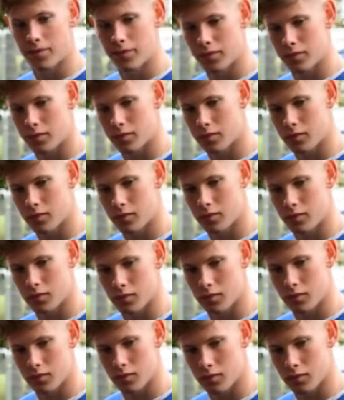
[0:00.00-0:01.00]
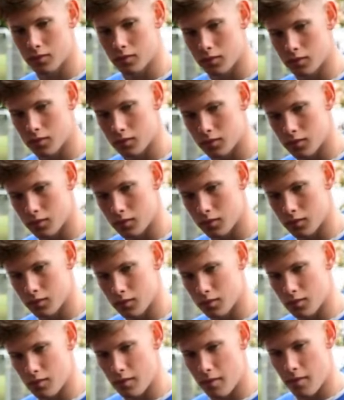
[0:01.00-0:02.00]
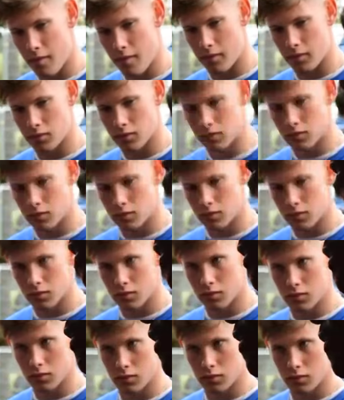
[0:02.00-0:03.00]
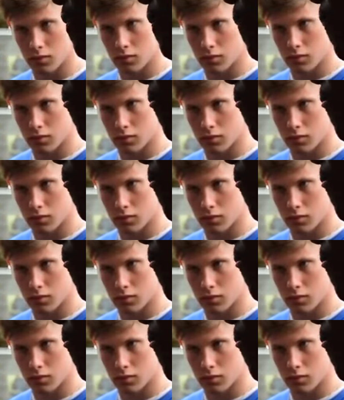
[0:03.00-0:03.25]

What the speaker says: [no speech]